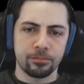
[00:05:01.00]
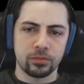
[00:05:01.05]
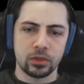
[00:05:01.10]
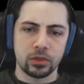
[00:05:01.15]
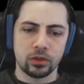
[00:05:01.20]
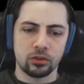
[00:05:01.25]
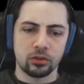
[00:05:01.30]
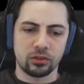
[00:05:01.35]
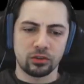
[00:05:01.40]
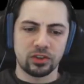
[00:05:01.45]

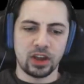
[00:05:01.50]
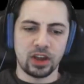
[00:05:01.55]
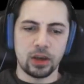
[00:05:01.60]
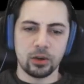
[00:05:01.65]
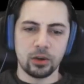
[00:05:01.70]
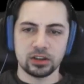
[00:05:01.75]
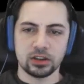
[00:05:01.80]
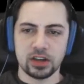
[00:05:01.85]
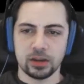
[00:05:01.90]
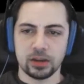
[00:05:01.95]
So today we're
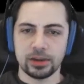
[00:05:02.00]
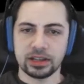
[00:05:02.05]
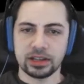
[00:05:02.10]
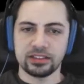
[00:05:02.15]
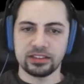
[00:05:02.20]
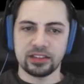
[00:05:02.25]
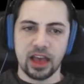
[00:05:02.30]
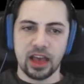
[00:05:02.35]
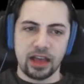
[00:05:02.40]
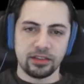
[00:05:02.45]
going to talk about
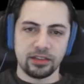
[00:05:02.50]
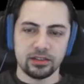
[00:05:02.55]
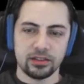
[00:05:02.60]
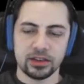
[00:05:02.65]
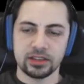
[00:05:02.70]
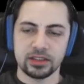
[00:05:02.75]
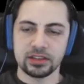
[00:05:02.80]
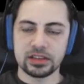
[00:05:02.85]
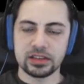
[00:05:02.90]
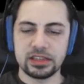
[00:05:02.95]
sets.
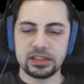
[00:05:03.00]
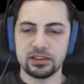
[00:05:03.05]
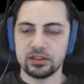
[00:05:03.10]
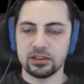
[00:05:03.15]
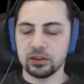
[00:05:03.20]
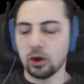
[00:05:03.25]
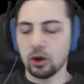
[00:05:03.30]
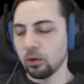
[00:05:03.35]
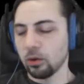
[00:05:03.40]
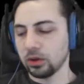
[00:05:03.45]
It's a
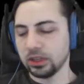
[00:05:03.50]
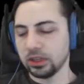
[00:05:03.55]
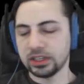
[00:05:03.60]
totally